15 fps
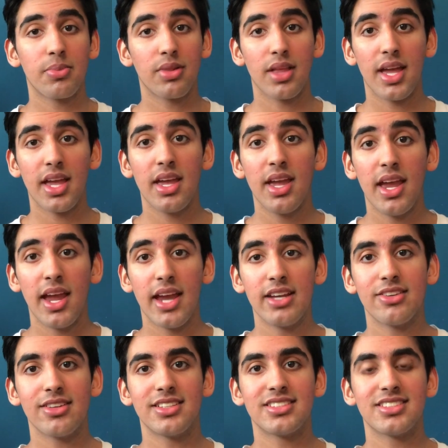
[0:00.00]
play
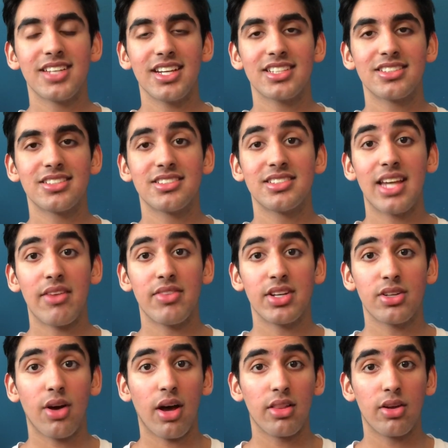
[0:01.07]
into the $6 to
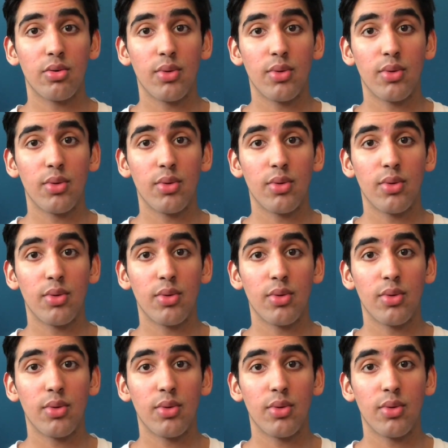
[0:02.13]
$7